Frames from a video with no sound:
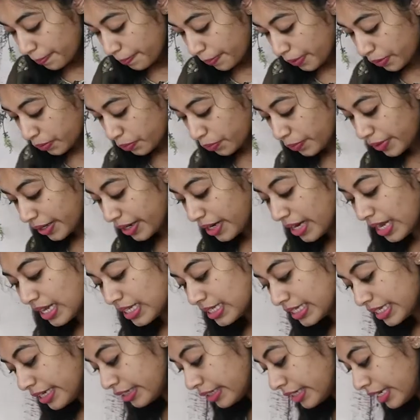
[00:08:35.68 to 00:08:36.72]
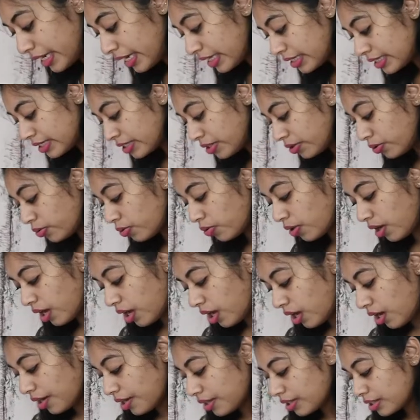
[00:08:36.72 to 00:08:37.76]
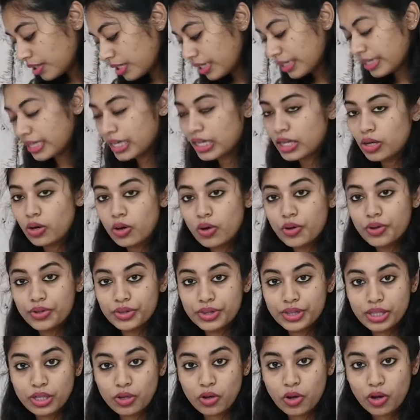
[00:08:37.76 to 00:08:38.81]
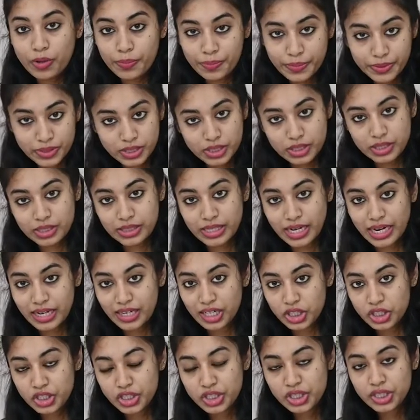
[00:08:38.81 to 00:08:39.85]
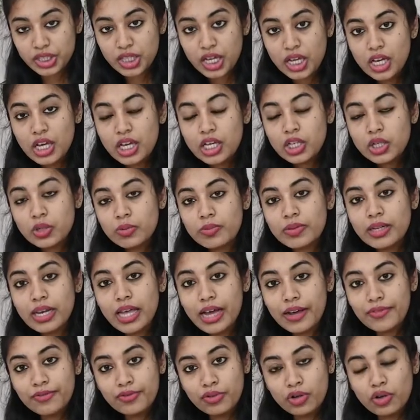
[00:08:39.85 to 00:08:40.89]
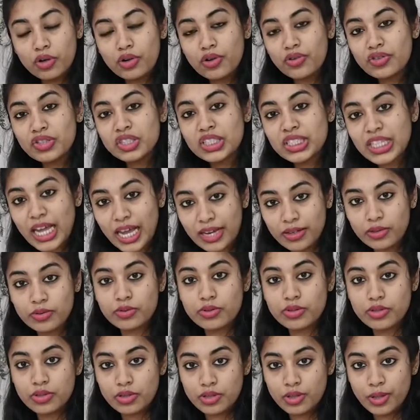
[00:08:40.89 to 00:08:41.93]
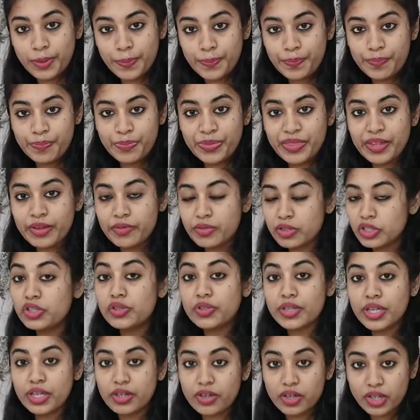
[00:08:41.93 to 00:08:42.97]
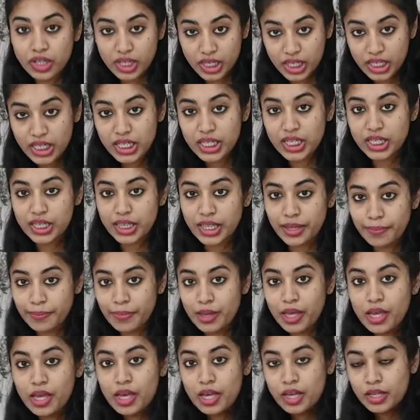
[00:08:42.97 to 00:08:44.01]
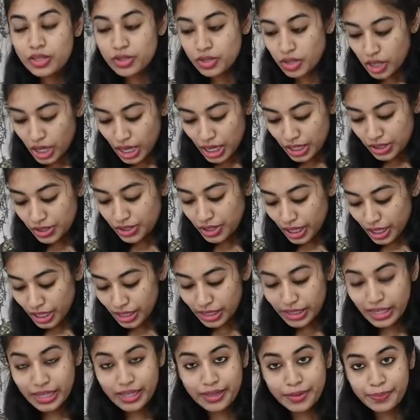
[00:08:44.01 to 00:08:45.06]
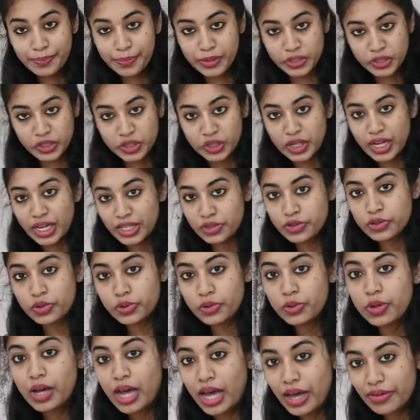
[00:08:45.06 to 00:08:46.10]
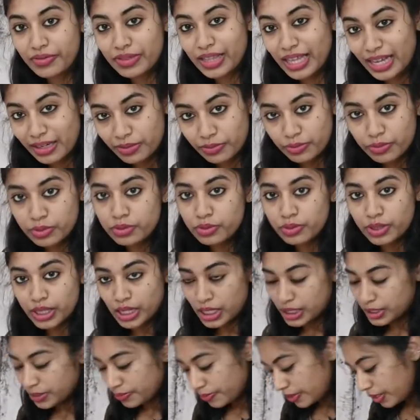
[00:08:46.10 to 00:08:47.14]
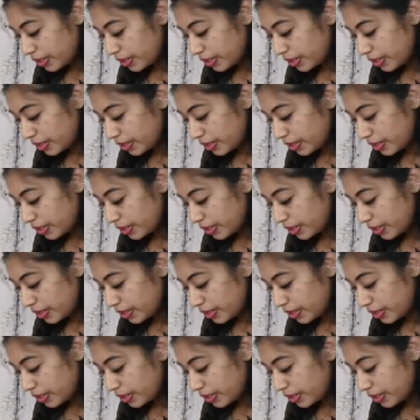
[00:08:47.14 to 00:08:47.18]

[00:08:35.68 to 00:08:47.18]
But whereas in case you are clicking on the opposite direction, you will have lot of shadows which you cannot clear them. So I'll click a picture and show you how that would look as